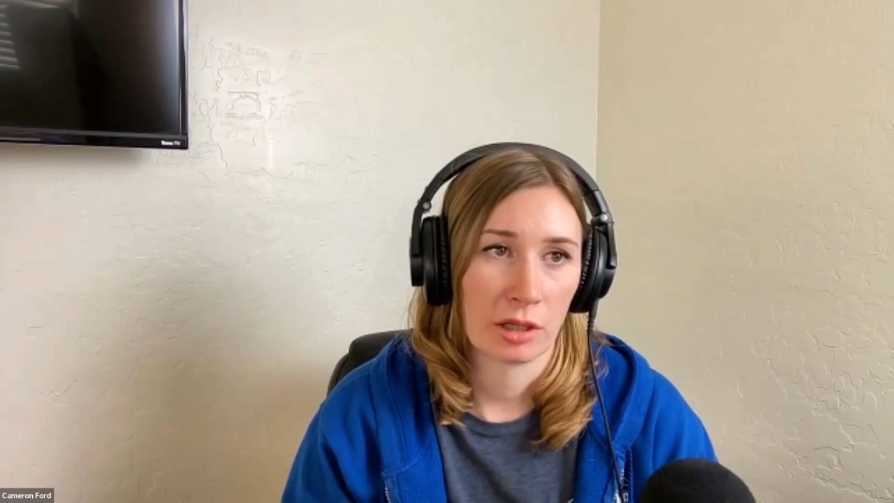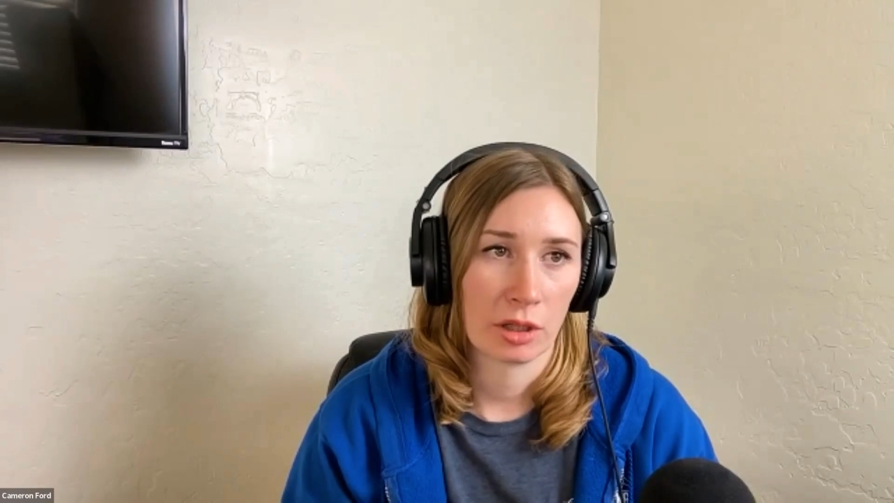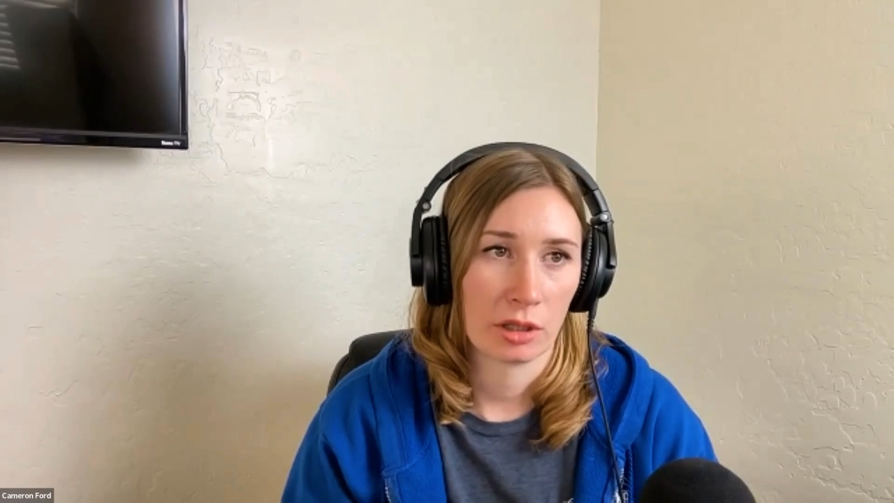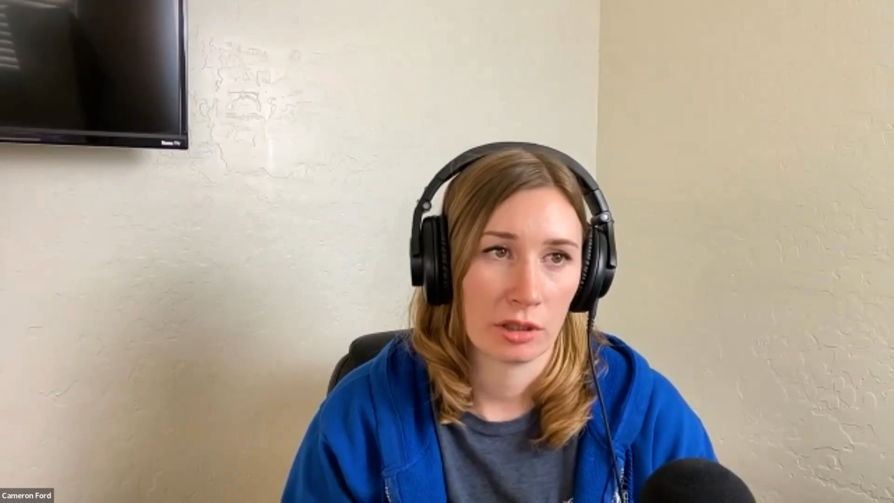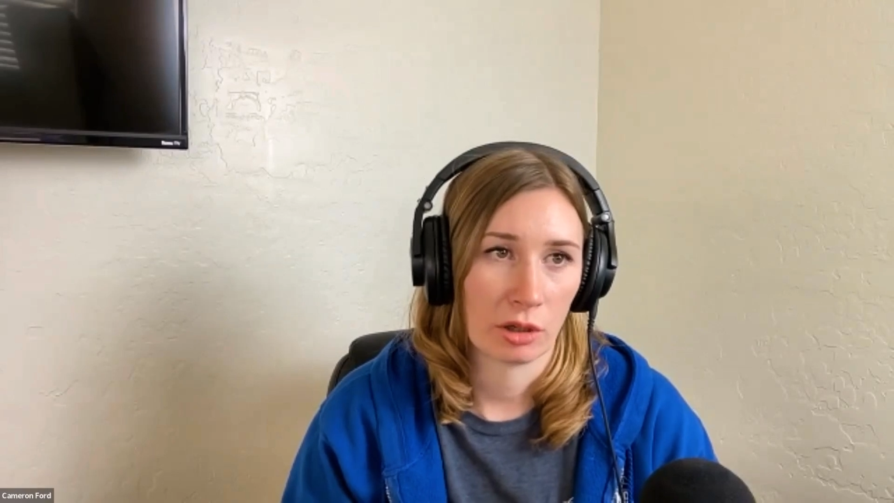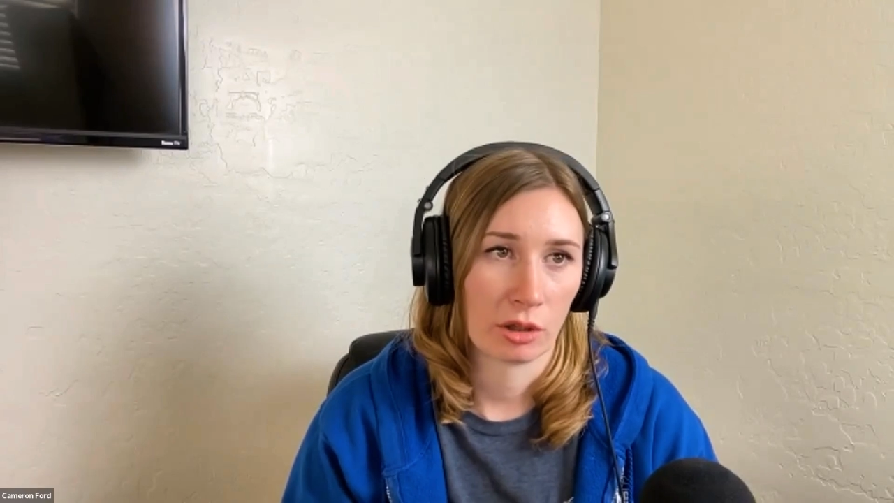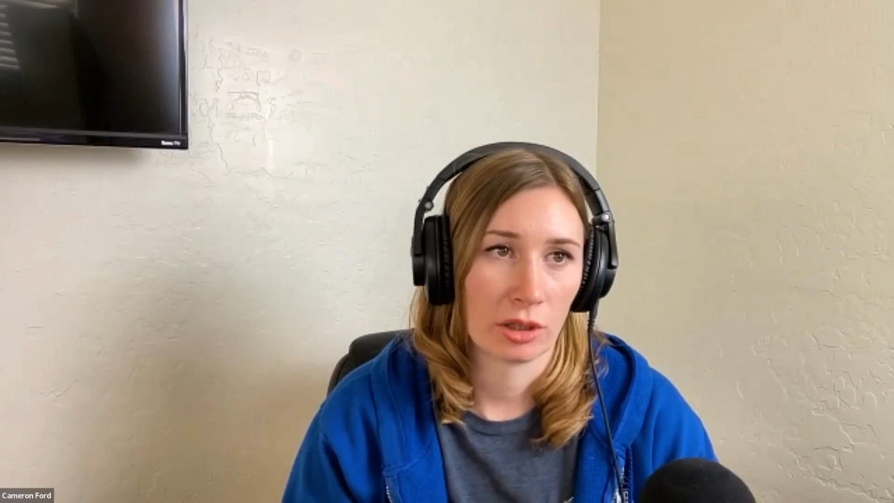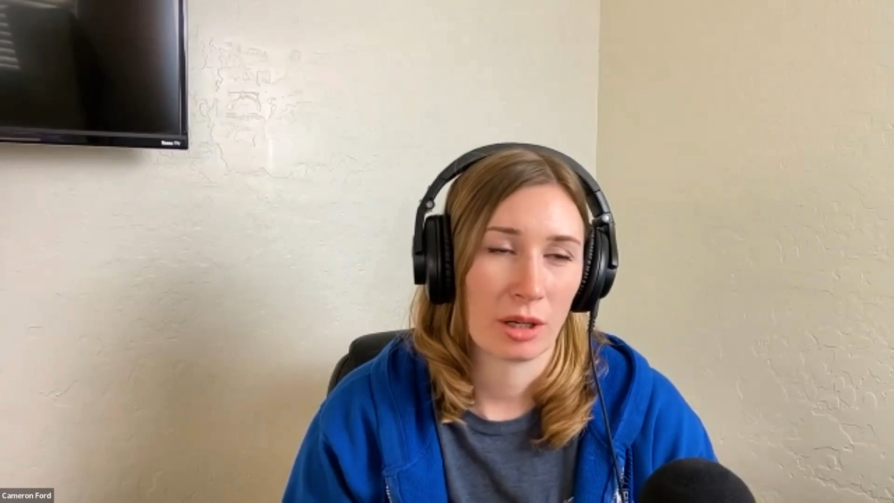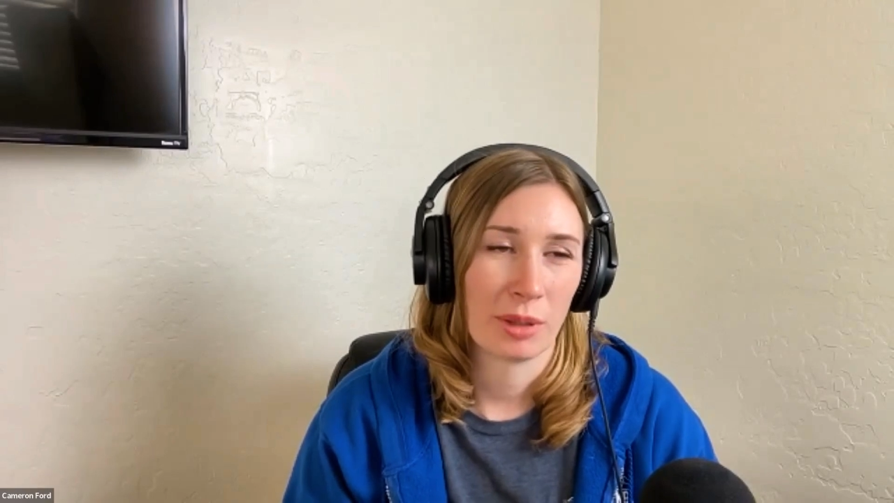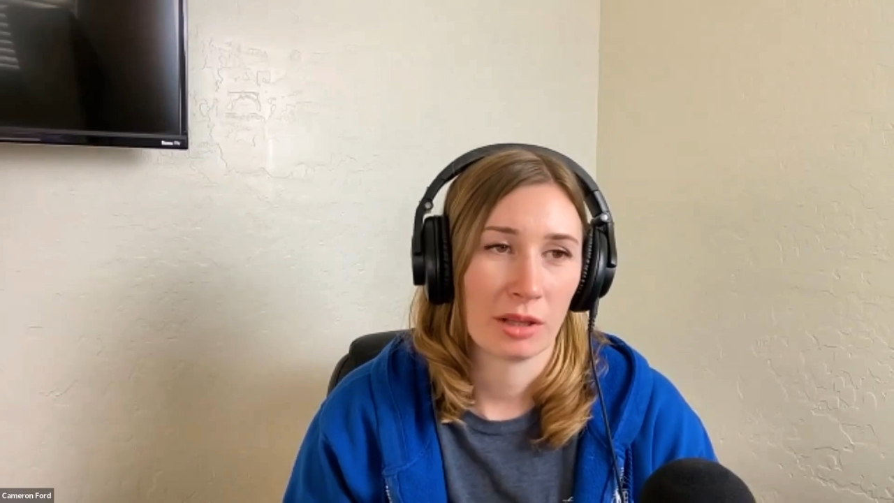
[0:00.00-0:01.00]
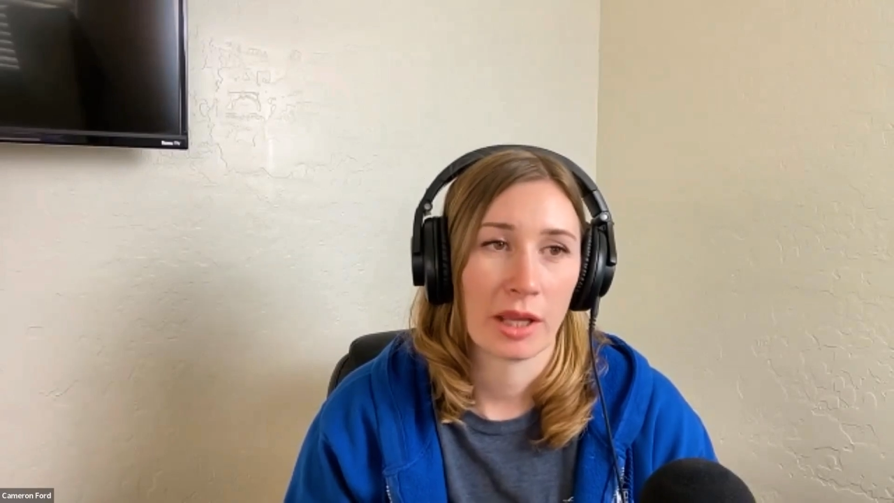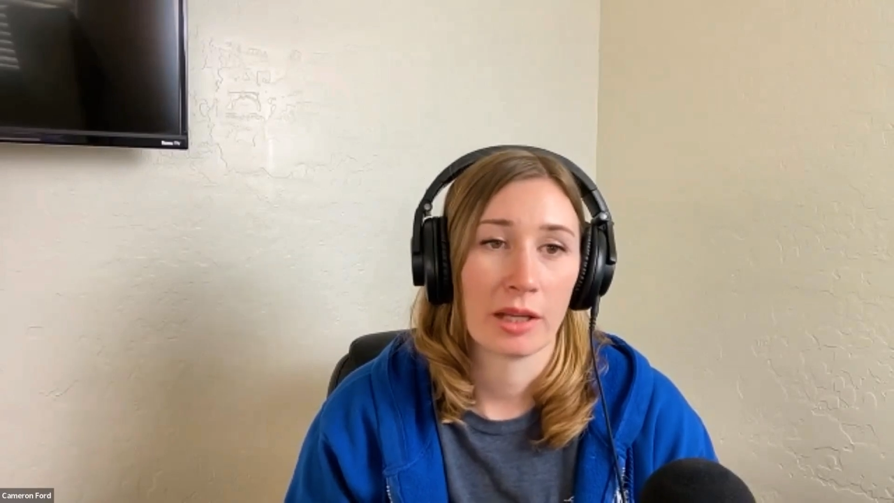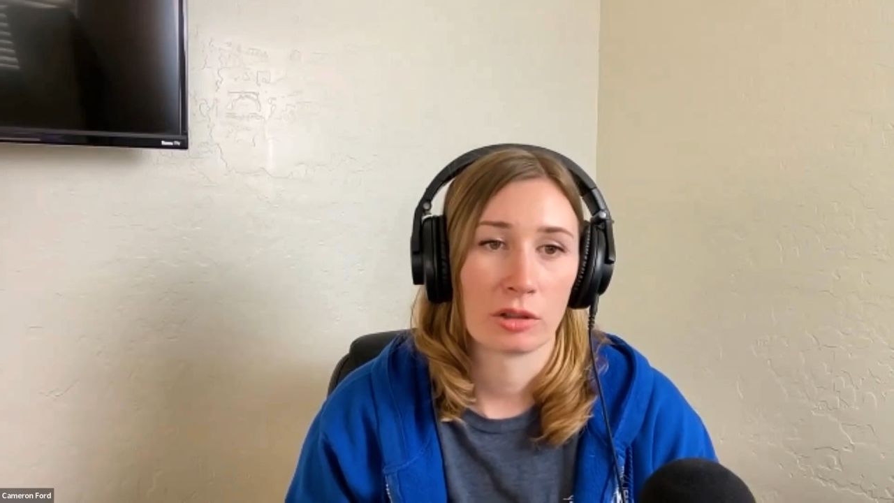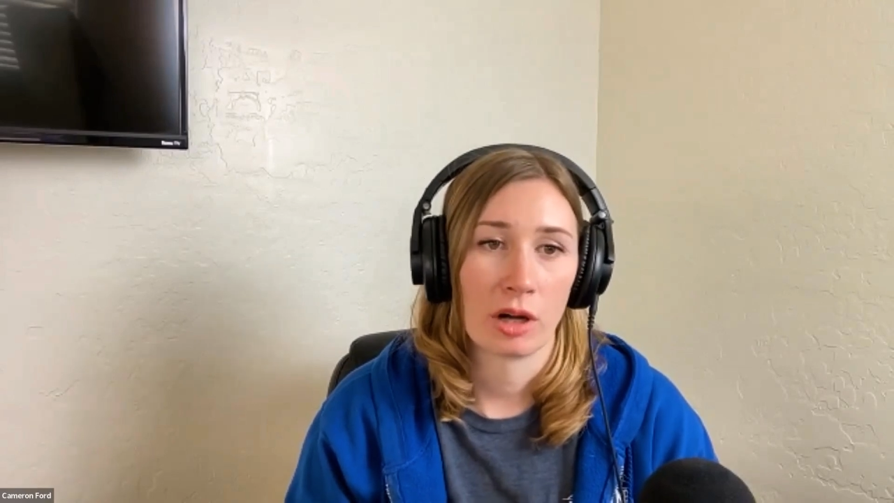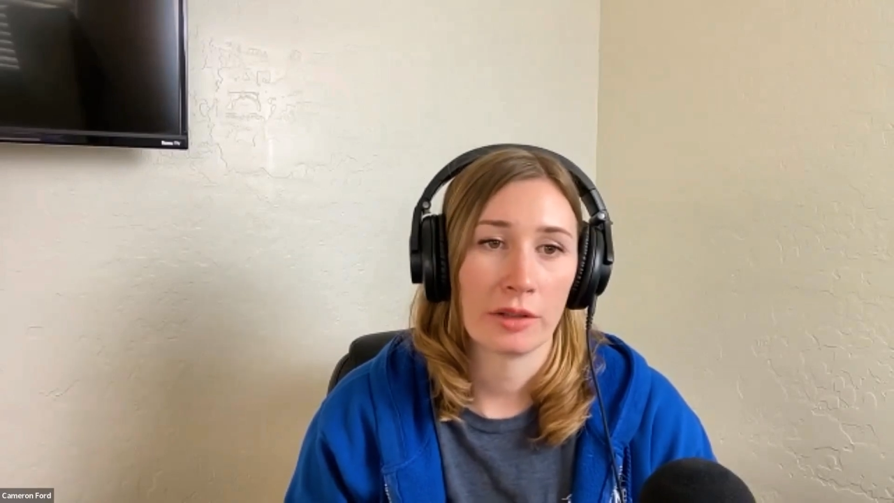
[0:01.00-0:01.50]
a little bit
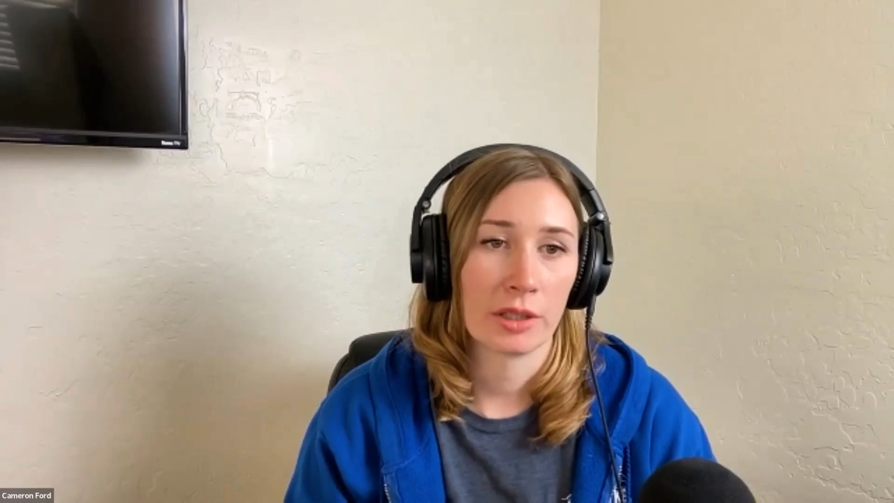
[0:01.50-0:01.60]
later on,